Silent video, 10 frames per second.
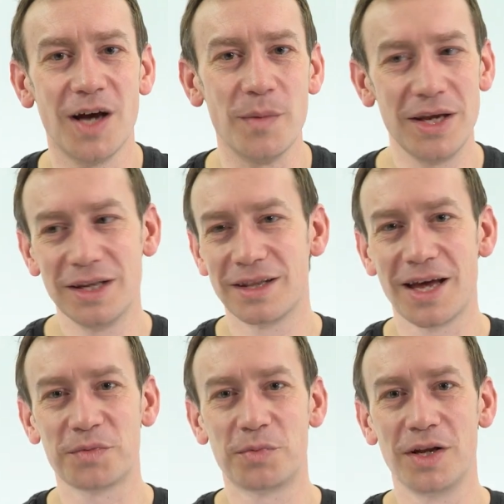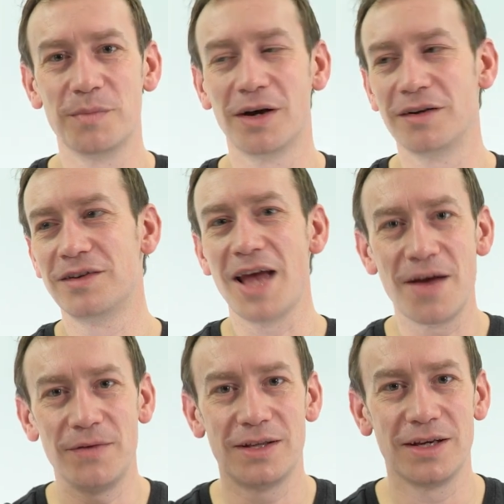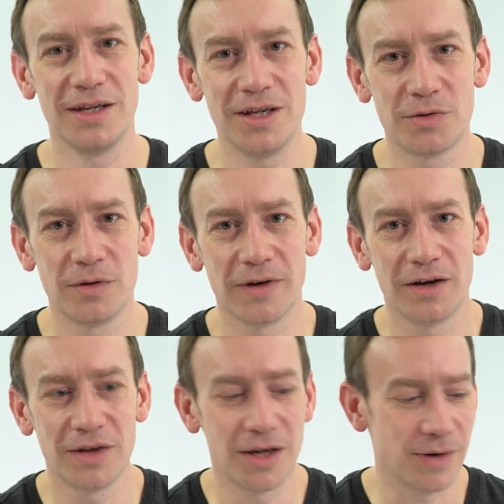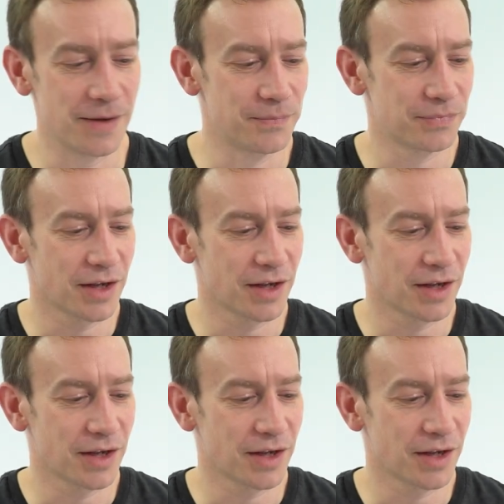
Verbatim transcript: I mean, that's pretty much everything you need to revise anyway.